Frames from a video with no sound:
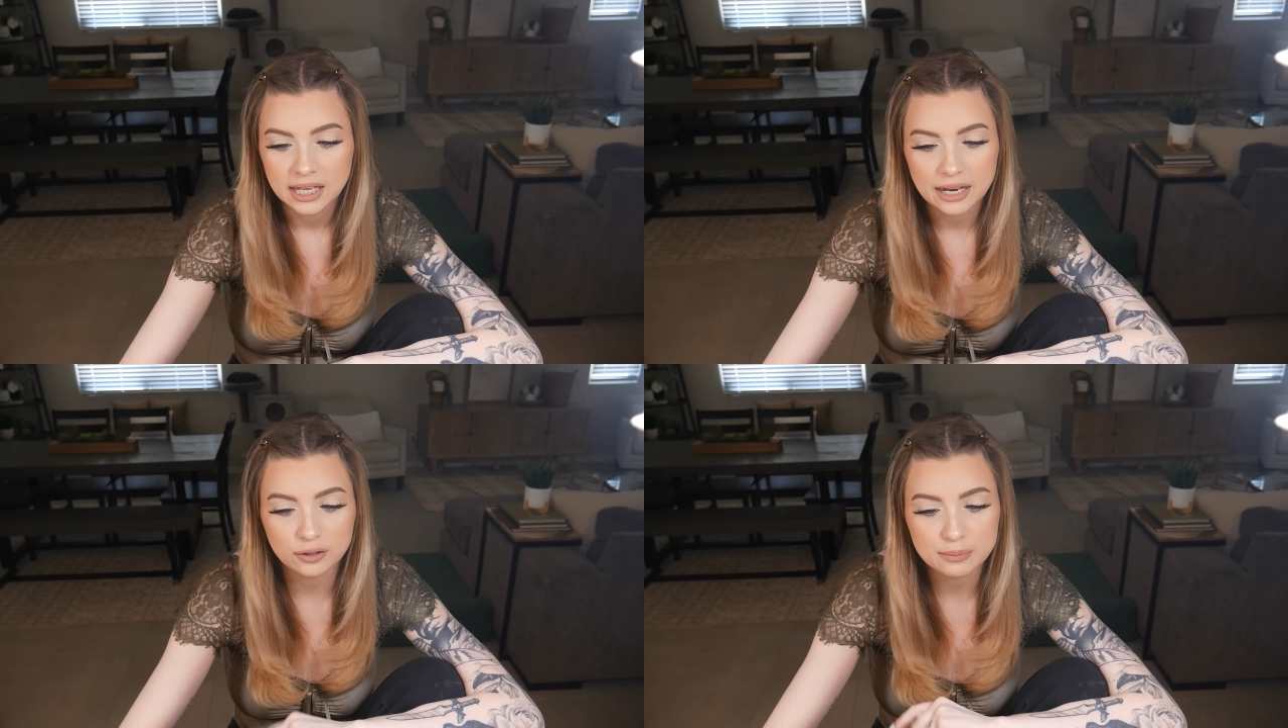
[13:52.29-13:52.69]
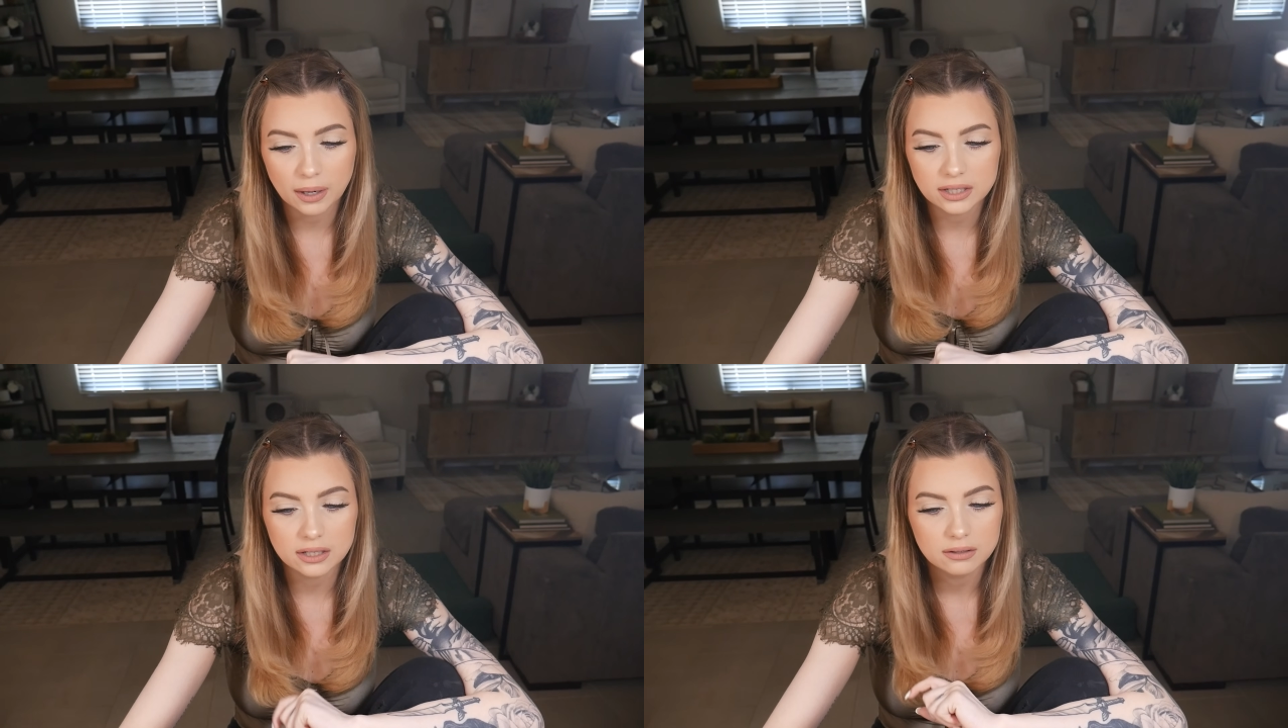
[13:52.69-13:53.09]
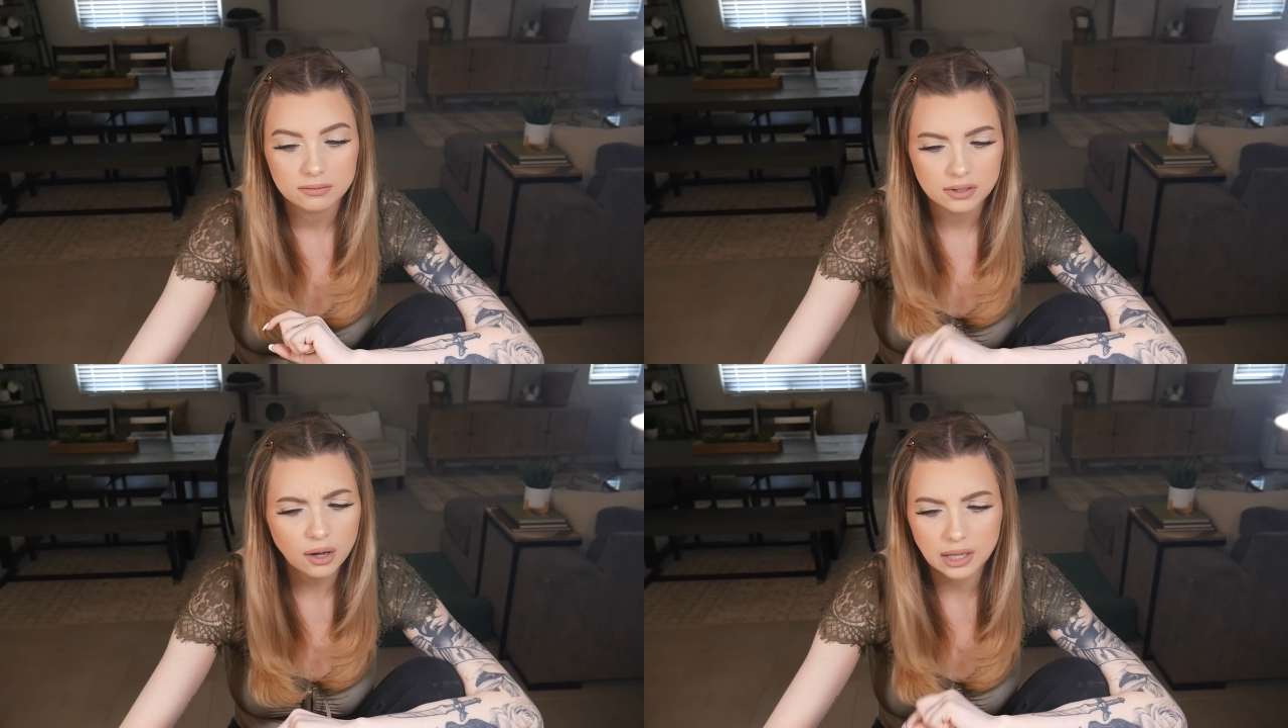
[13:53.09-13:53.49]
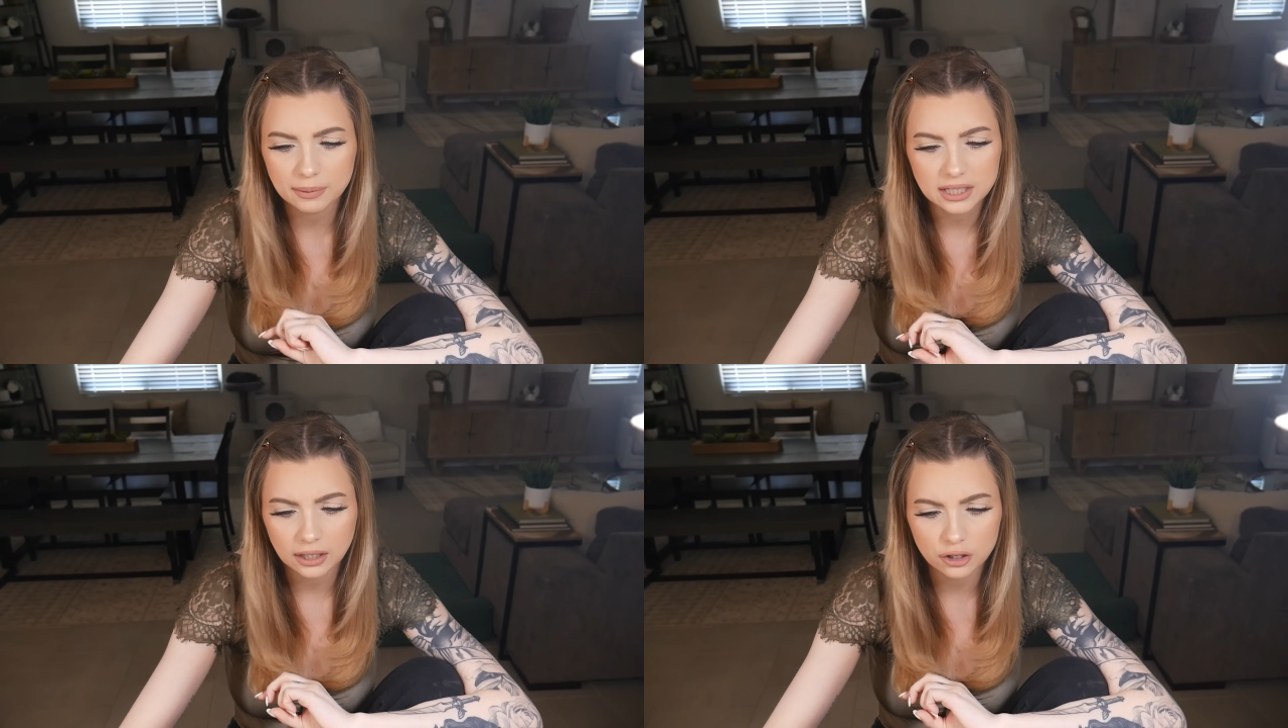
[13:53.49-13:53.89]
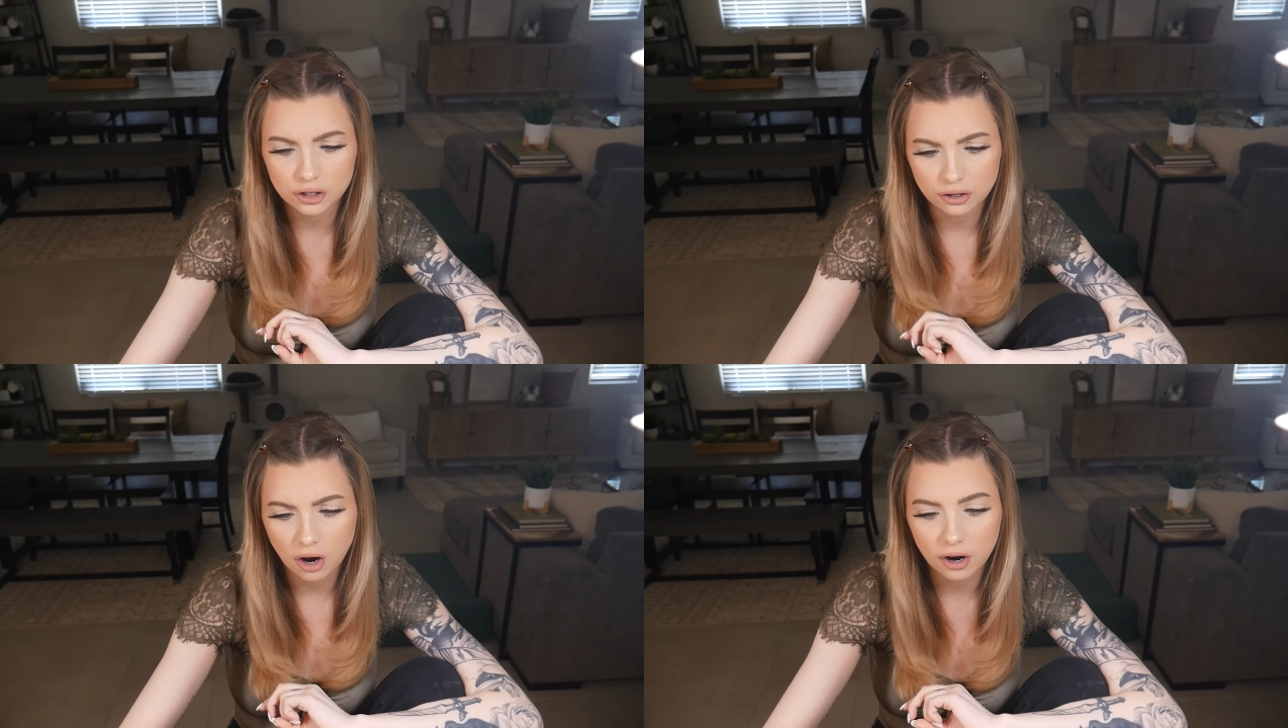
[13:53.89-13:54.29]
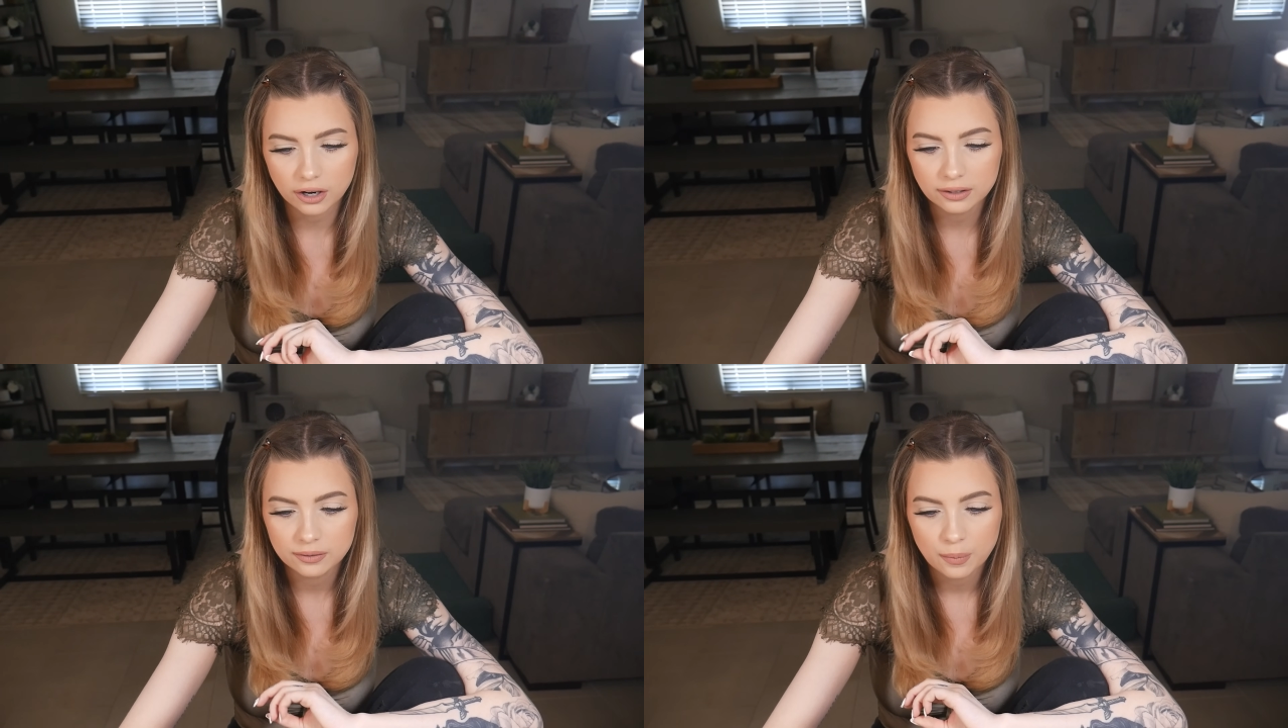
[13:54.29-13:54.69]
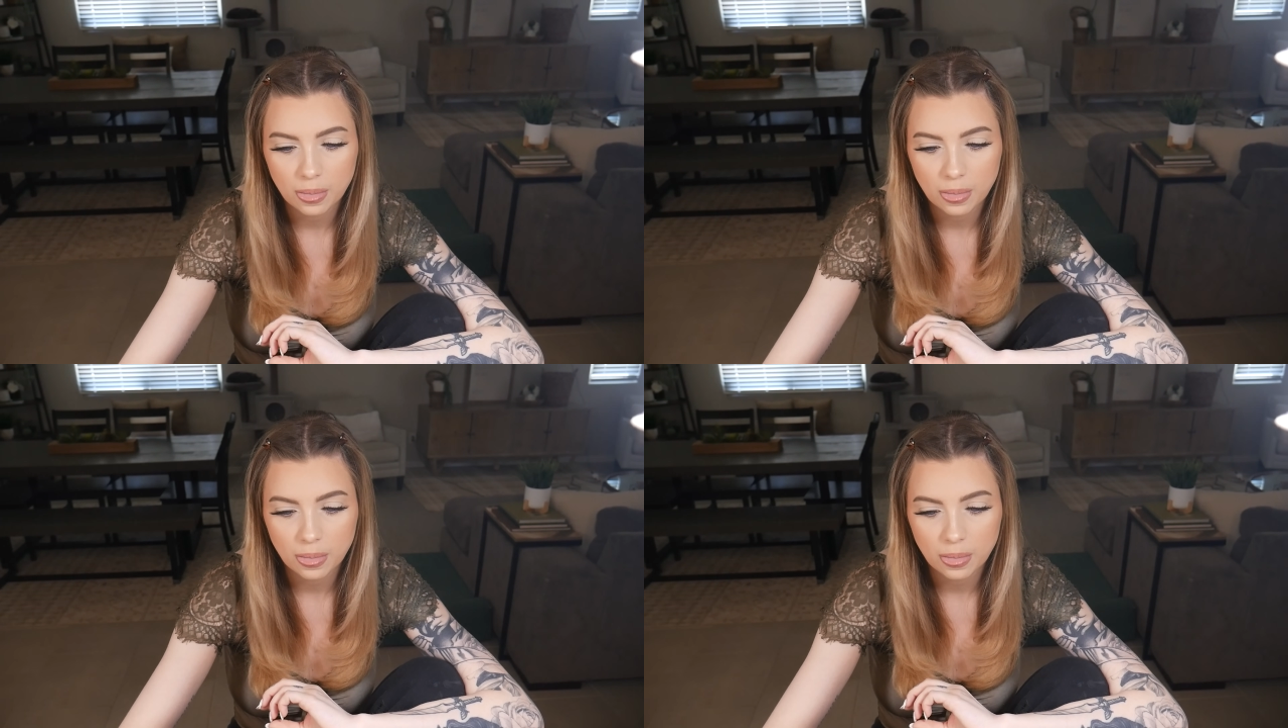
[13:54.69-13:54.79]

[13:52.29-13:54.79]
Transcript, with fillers: He responded, No, let me take you to your car.